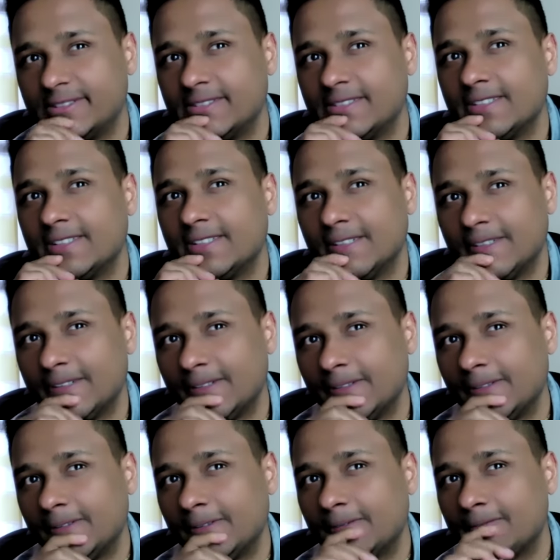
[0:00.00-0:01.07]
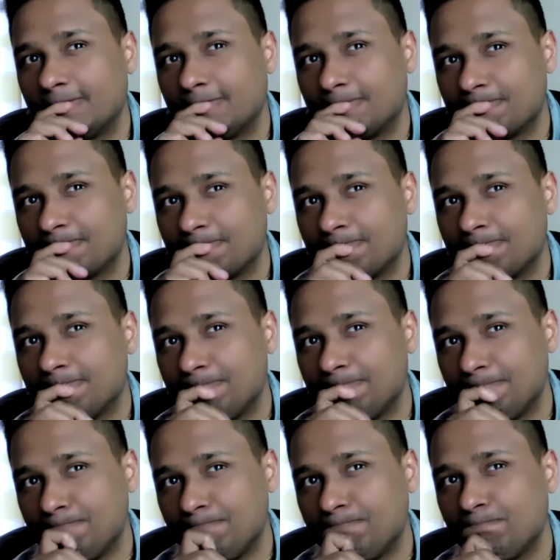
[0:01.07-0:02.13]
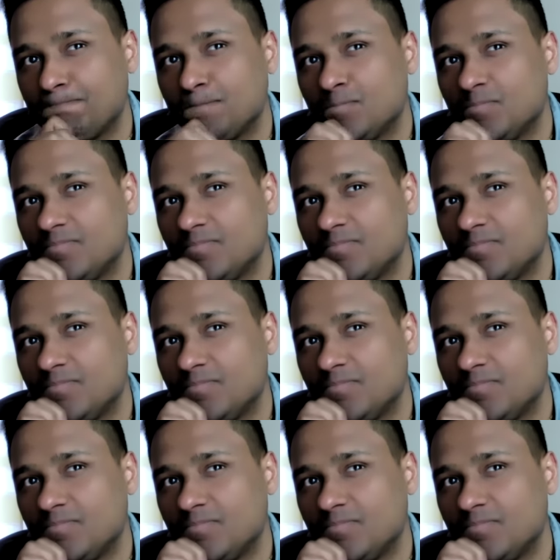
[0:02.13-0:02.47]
No one is speaking in this clip.